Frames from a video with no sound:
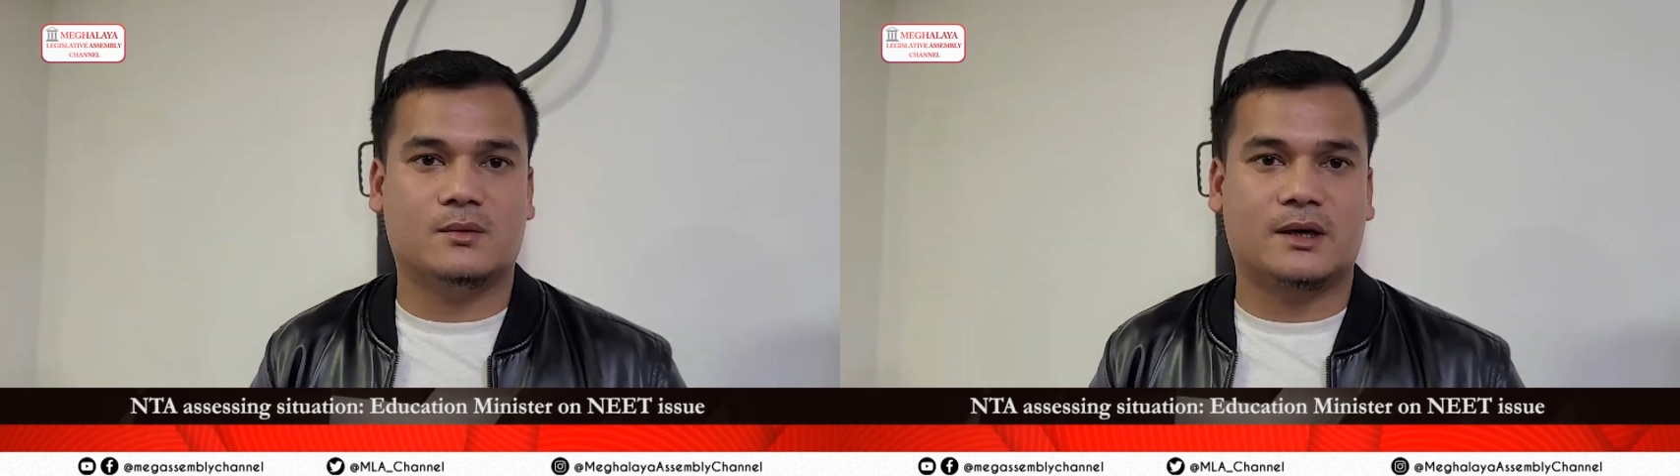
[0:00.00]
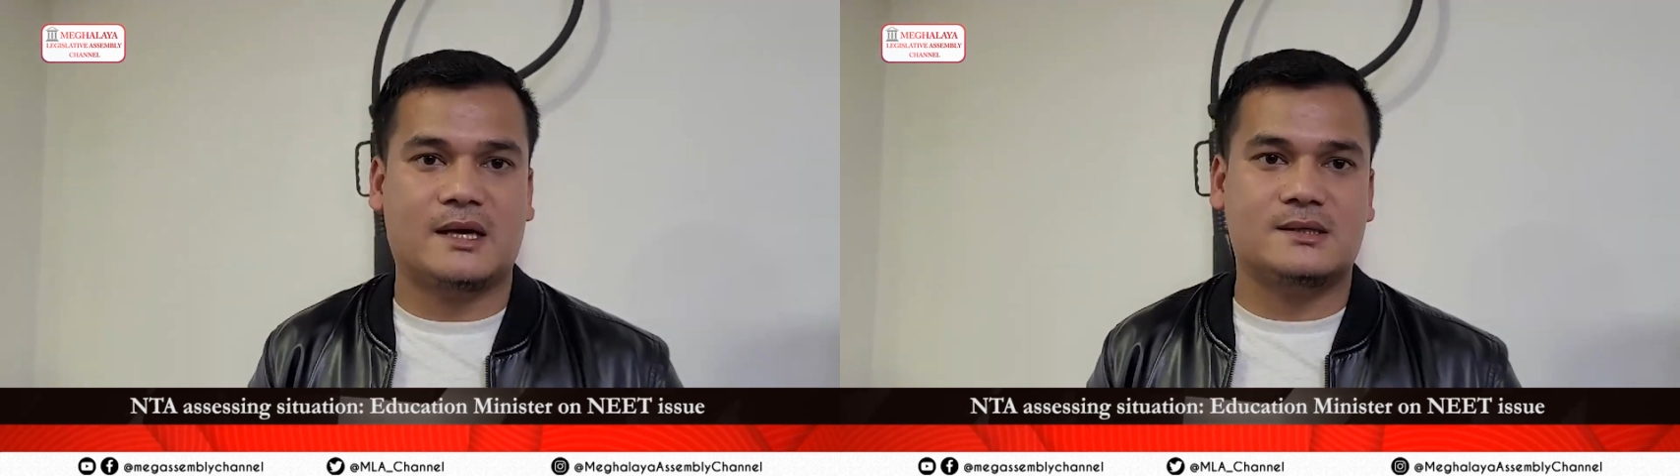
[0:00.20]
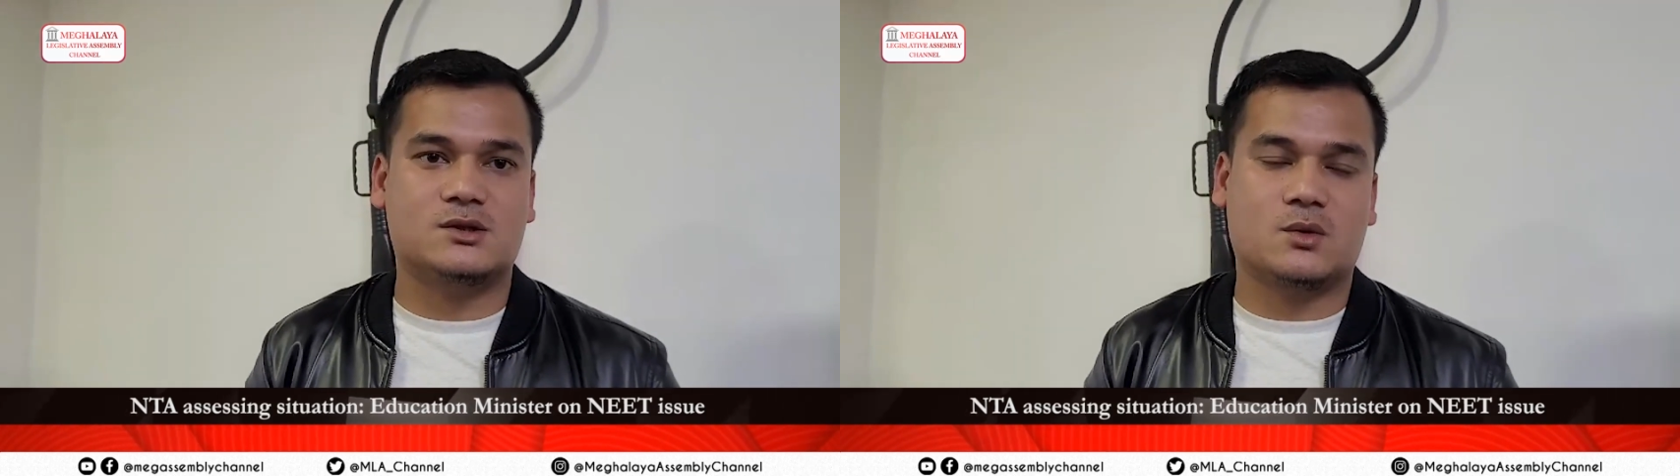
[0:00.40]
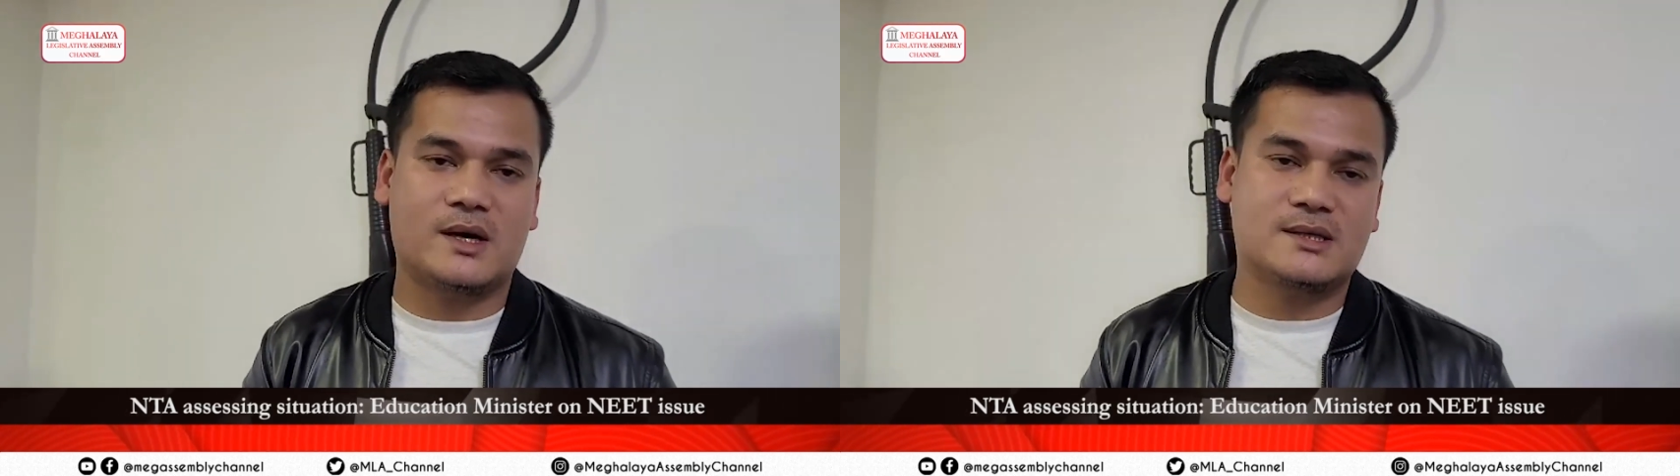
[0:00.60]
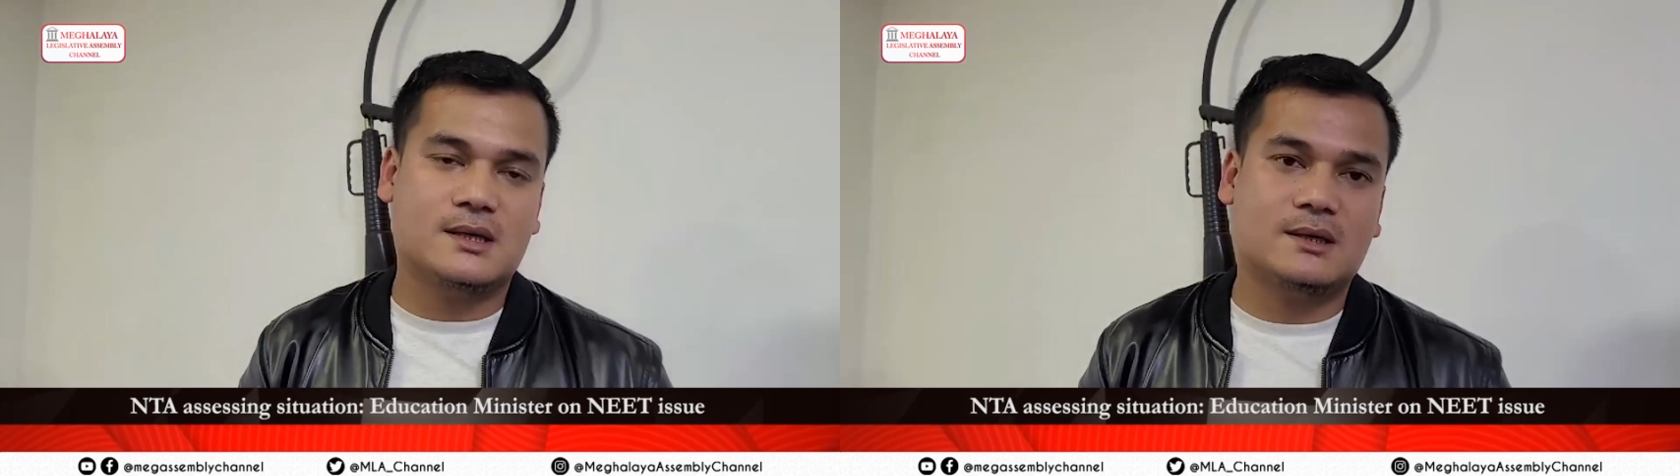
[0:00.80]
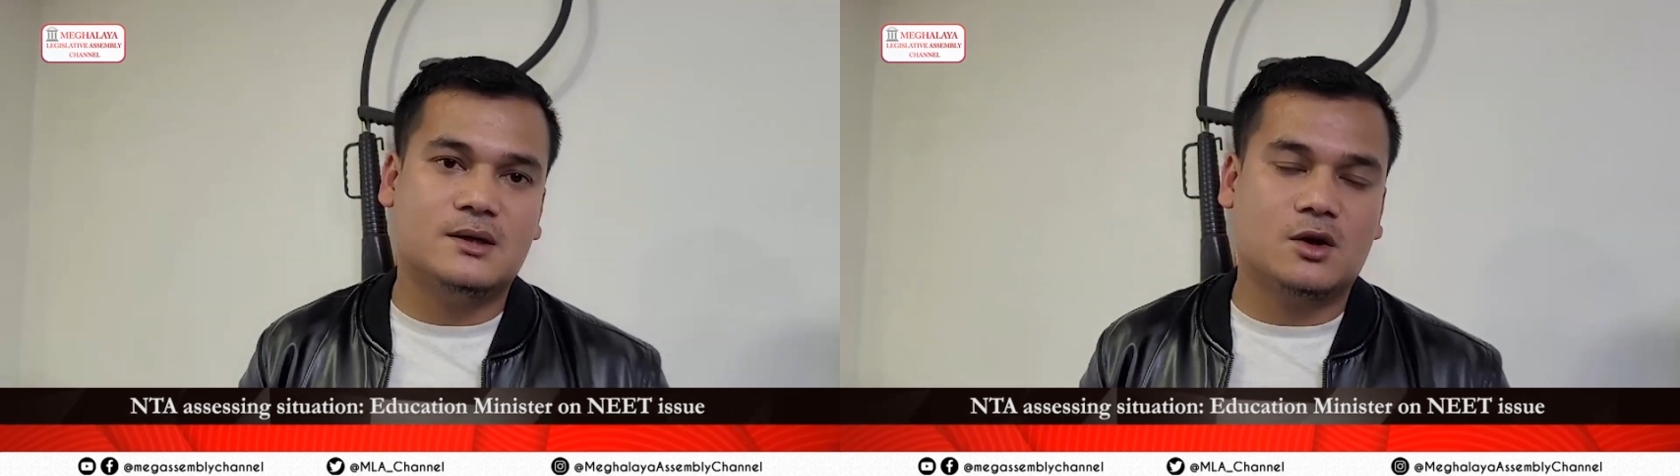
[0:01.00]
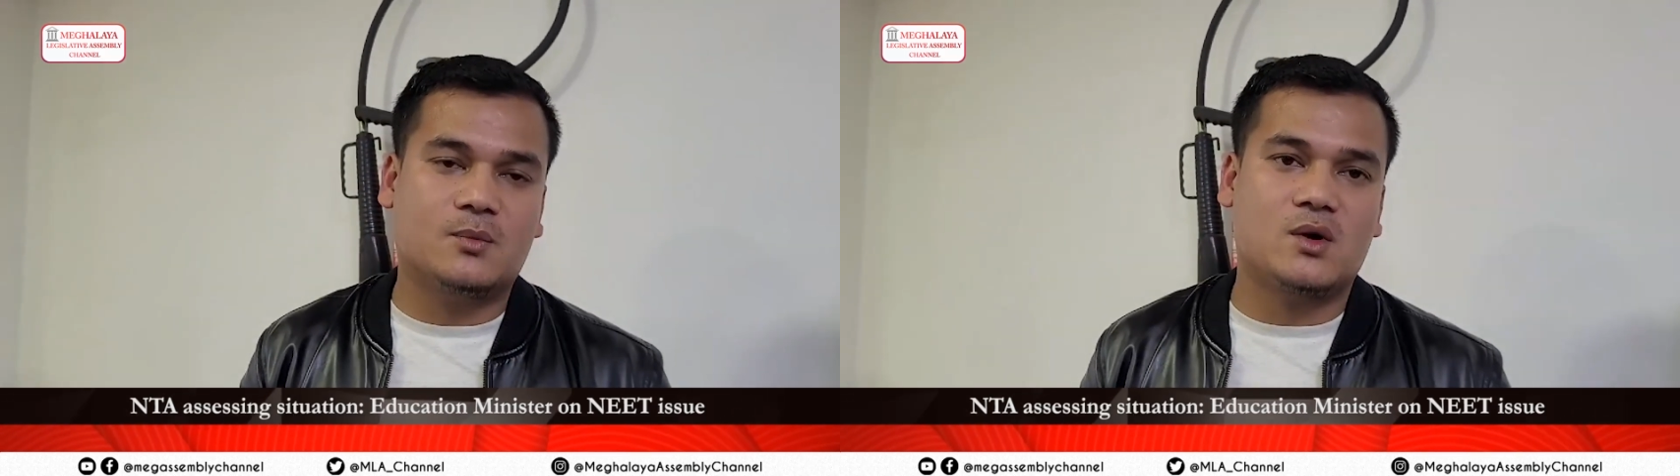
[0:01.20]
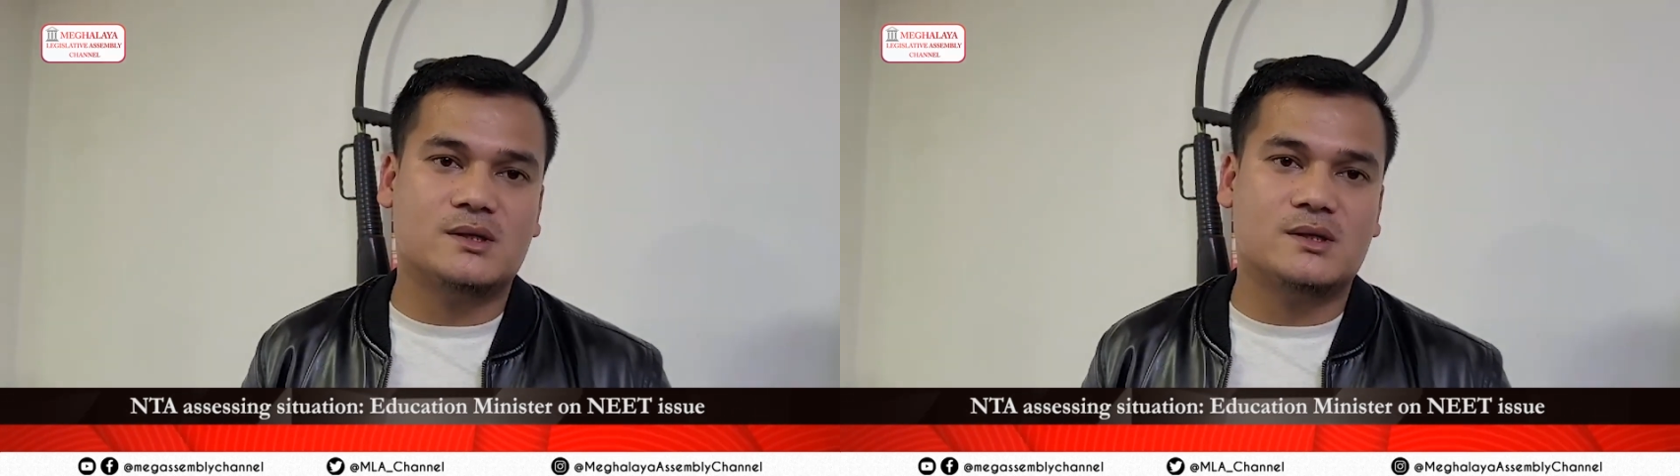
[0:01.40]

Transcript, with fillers: whereas Jowai Center and Nongpoh